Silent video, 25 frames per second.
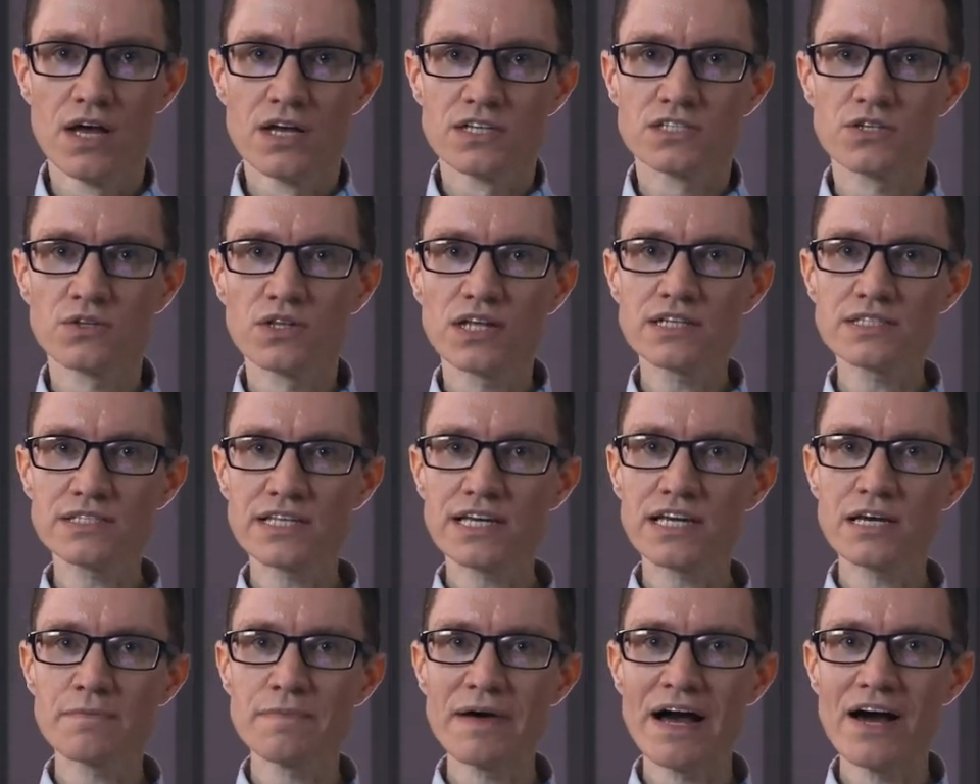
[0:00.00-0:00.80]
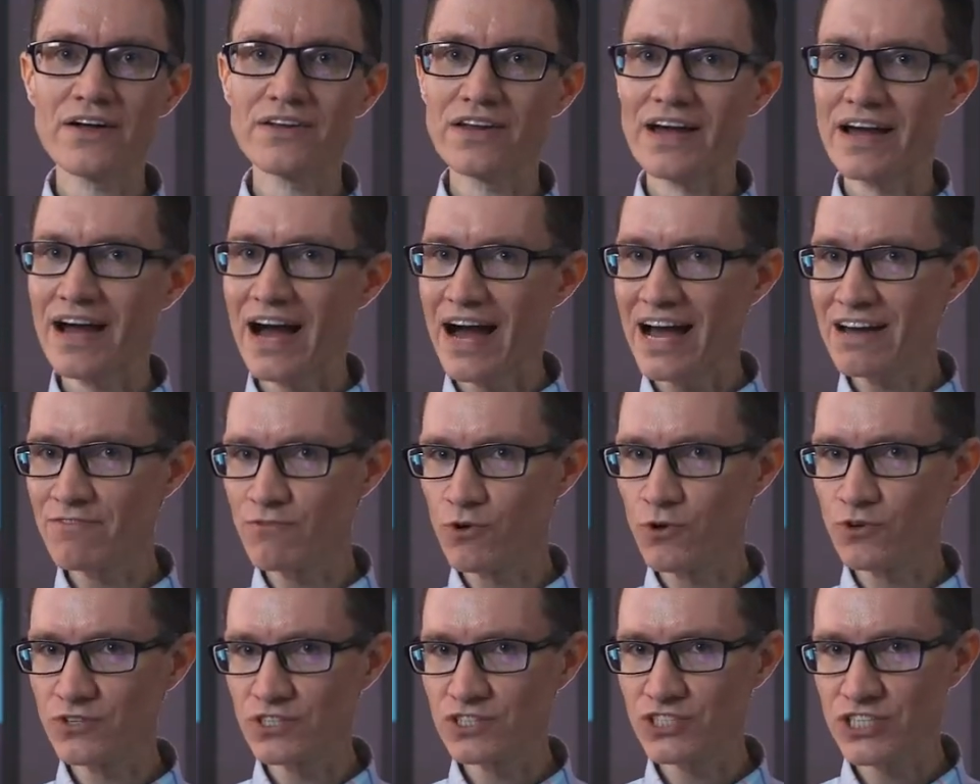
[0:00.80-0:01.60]
So let's think about a high
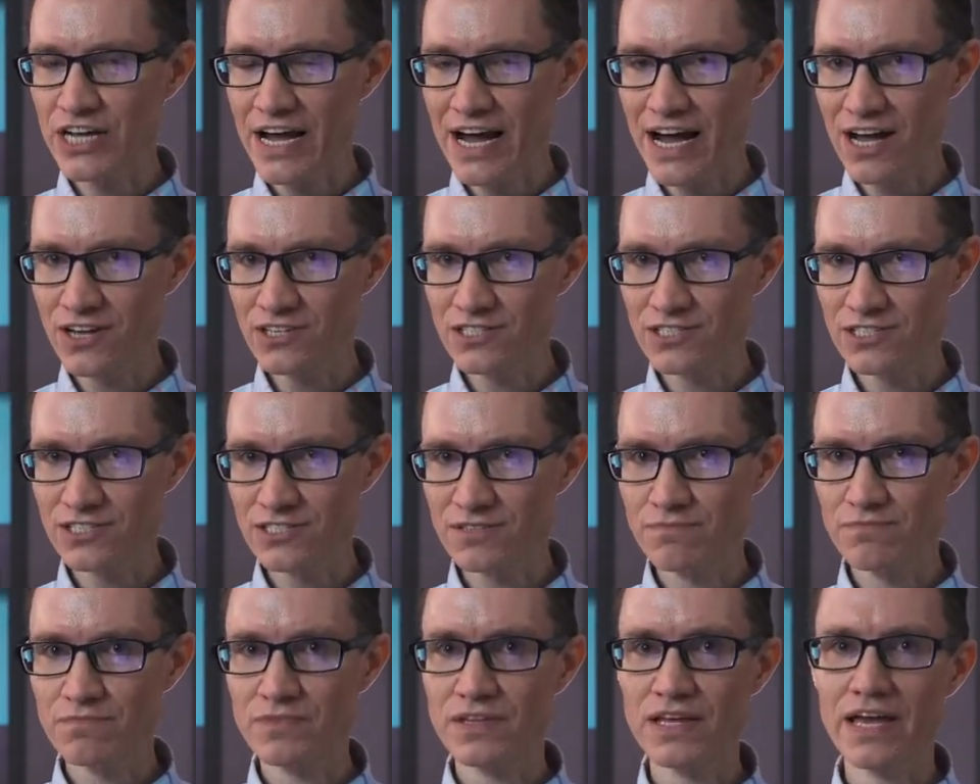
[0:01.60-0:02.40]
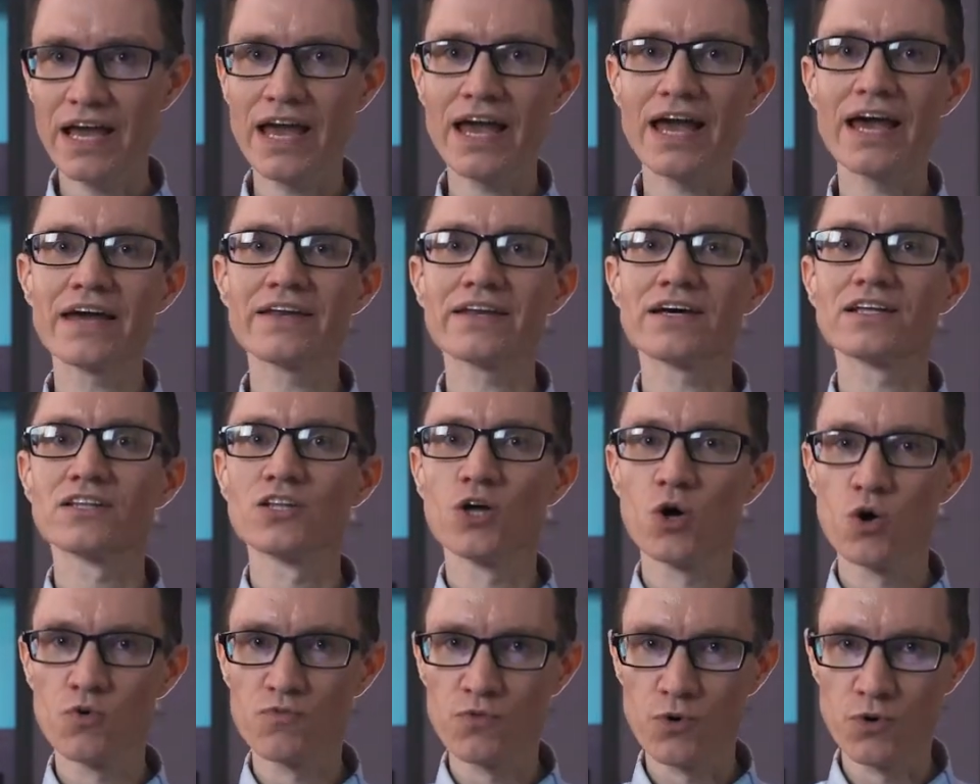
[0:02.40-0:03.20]
voltage house and a
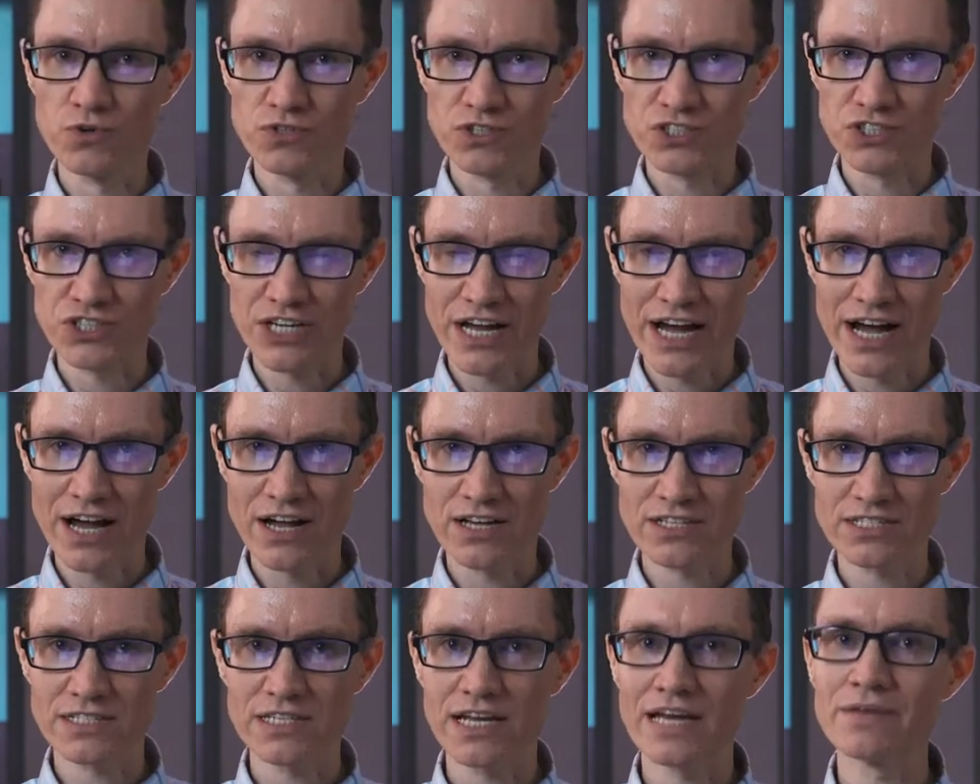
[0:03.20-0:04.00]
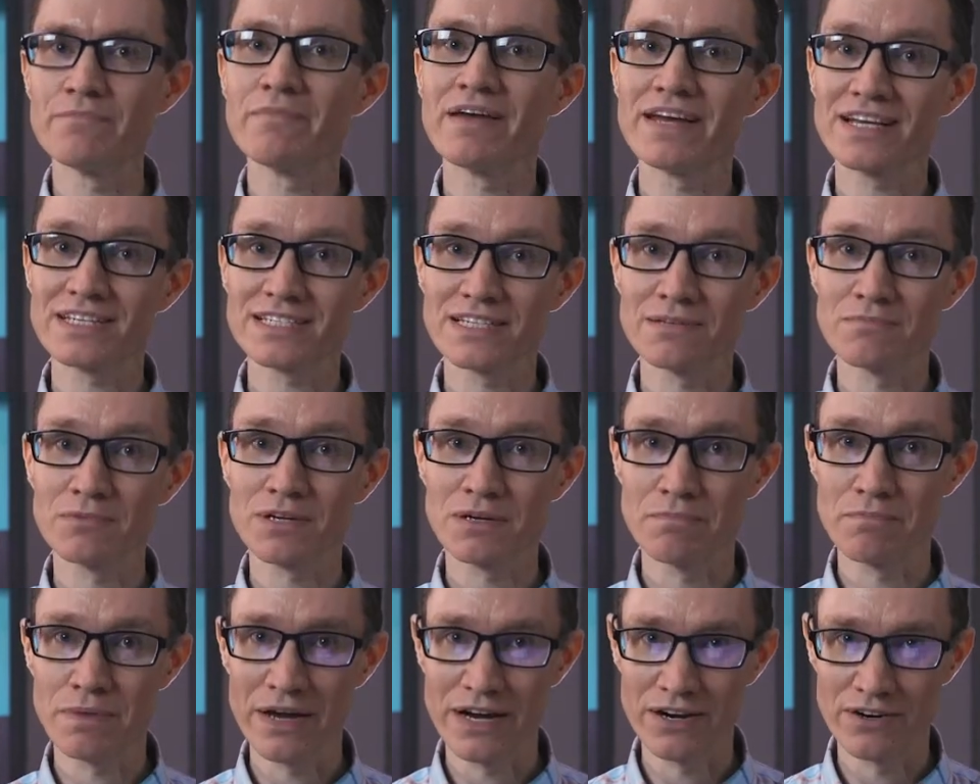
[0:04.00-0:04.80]
low voltage house and make some
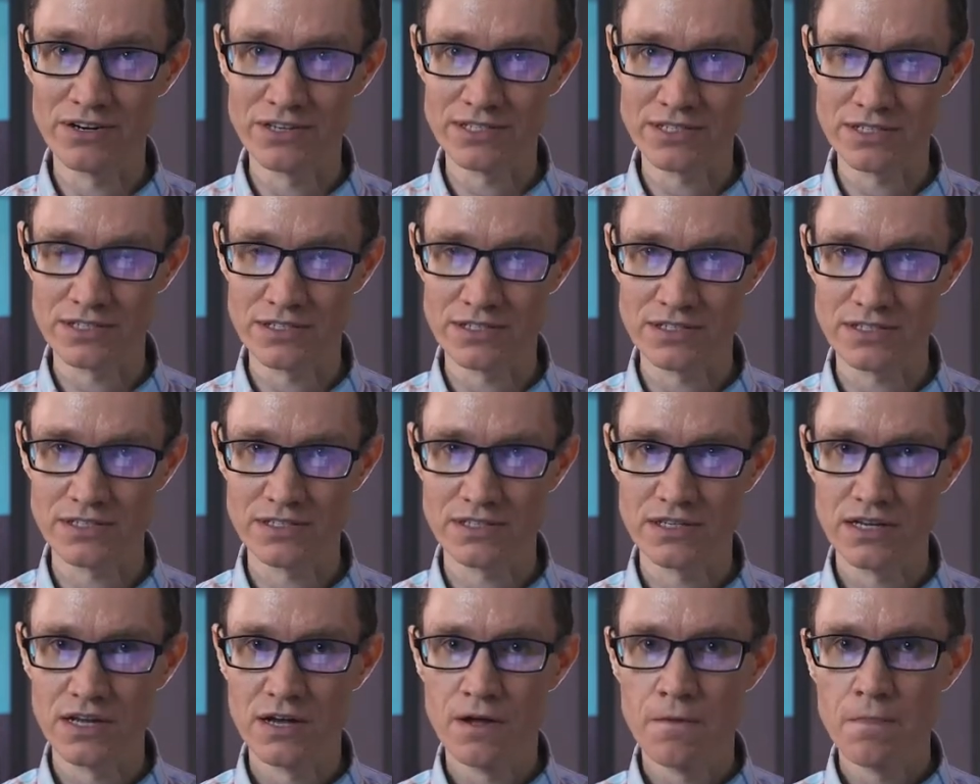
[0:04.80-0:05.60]
comparisons.